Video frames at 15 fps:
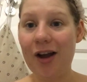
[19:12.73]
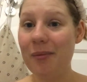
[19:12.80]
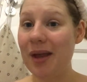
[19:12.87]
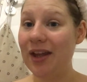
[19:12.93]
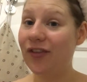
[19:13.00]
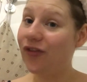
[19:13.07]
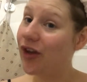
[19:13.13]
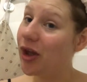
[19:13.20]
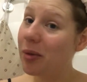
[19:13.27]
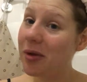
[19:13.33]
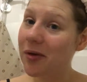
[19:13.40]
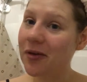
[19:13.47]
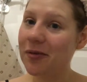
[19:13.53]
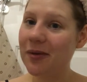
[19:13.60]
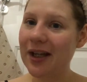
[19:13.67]
may film
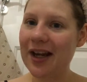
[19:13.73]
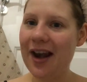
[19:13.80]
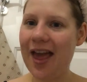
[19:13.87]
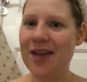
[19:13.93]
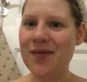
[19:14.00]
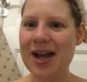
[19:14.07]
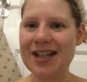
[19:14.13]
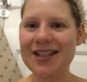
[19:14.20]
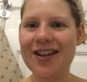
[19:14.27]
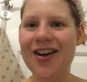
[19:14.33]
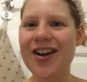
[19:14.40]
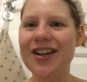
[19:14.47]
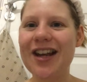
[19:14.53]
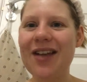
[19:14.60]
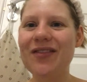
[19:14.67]
it with my clay mask
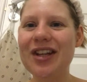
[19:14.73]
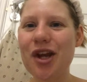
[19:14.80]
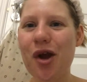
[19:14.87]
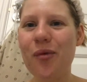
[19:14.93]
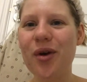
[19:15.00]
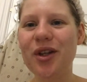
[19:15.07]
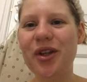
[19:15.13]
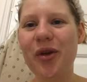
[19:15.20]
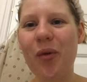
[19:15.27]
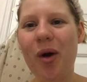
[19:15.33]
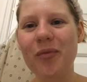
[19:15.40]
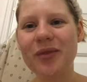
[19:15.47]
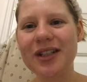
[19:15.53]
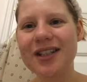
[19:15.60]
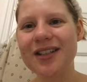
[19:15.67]
on. Let me know what you
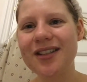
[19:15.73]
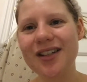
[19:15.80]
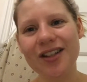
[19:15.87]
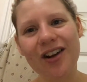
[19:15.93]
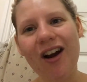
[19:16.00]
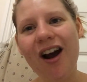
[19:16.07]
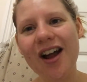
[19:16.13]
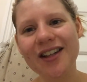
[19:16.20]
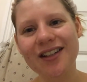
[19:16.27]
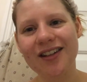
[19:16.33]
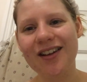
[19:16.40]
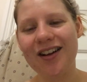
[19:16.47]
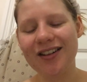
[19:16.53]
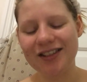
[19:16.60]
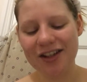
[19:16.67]
want me to do, guys,
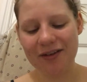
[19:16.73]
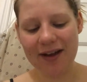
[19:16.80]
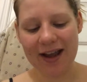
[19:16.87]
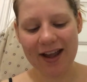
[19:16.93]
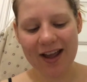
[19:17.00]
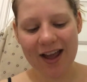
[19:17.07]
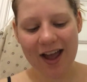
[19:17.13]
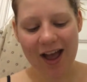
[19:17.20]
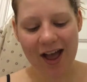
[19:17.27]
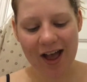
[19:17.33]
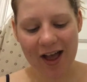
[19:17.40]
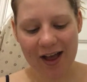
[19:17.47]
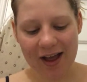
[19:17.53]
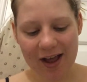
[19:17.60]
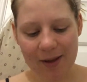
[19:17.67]
and I'll do it.
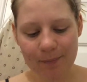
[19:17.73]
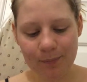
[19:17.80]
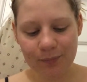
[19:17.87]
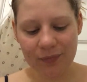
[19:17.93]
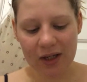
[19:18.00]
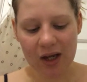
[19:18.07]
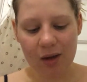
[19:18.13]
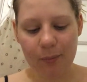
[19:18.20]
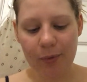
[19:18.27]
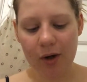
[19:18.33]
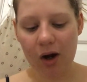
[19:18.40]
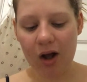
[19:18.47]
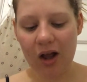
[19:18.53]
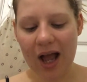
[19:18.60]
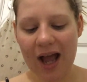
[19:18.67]
But
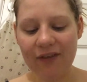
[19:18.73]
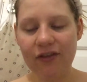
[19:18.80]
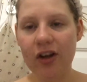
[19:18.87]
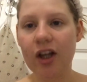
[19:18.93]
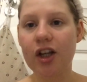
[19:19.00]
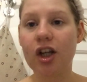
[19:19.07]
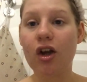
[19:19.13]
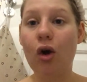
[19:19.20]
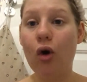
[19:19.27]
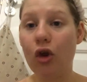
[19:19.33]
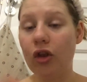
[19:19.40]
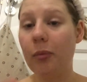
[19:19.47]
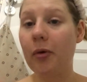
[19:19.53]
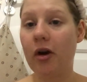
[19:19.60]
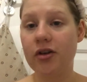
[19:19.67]
I'll have all
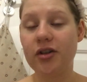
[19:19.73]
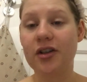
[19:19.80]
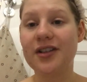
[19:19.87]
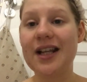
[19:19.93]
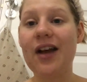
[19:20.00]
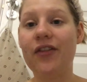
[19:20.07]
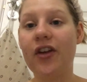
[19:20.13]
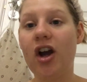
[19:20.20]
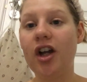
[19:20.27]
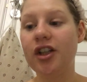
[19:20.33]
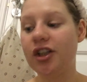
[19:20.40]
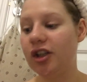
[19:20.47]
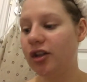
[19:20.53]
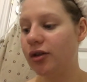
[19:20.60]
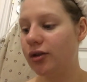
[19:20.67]
the products out that I
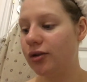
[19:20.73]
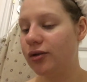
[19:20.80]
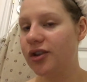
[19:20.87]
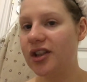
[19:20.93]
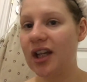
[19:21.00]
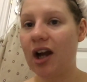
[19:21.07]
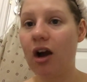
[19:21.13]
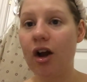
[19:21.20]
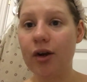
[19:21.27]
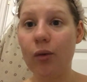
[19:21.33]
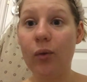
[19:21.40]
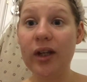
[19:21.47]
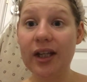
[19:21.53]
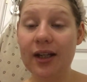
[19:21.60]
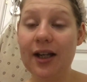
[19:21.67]
use on a
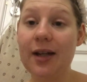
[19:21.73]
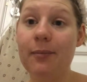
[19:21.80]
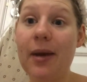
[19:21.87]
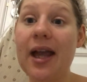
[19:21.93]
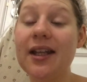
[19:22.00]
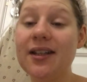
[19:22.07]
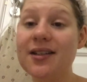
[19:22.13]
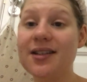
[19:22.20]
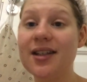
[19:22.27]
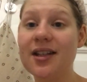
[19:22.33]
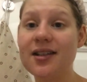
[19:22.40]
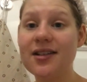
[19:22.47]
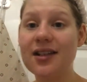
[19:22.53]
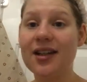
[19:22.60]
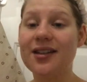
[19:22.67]
weekly
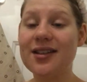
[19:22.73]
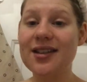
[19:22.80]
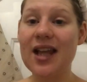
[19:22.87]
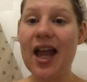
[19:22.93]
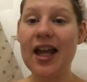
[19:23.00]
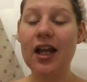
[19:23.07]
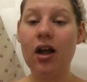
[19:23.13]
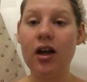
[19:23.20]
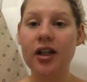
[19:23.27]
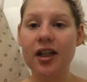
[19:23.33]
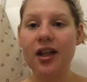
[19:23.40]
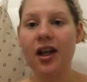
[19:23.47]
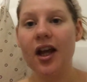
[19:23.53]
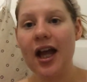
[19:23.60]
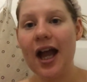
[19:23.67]
basis and say
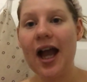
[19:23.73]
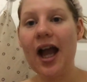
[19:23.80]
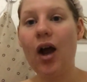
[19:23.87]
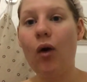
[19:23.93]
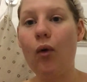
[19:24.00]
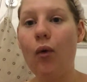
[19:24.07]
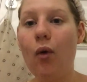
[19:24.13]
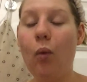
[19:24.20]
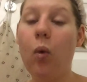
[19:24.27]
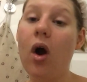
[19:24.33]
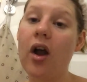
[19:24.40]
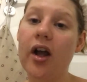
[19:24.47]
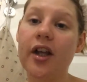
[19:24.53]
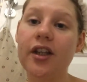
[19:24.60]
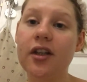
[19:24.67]

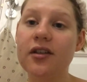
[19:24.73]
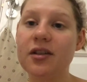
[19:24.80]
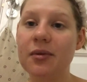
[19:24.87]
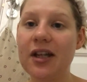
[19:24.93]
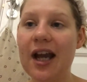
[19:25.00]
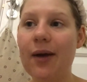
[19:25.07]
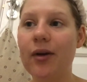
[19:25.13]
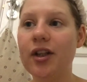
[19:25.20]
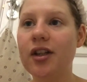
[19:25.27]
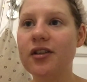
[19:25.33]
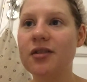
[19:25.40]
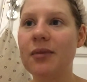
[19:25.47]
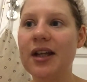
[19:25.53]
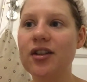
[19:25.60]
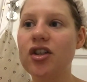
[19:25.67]
why I use them and how I
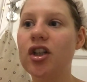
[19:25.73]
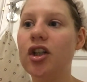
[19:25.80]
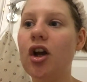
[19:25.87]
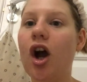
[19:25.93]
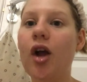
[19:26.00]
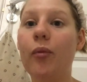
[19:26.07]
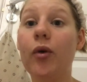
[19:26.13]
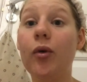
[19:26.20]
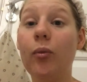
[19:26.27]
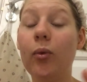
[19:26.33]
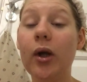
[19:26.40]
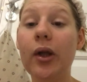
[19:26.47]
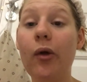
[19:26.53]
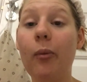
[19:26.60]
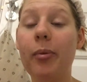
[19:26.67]
use them. And tonight we
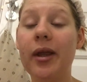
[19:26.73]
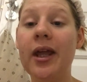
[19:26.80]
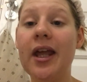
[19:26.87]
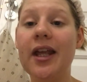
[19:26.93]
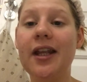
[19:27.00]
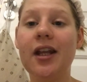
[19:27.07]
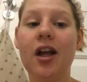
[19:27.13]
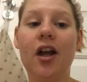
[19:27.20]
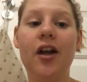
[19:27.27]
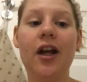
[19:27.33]
will be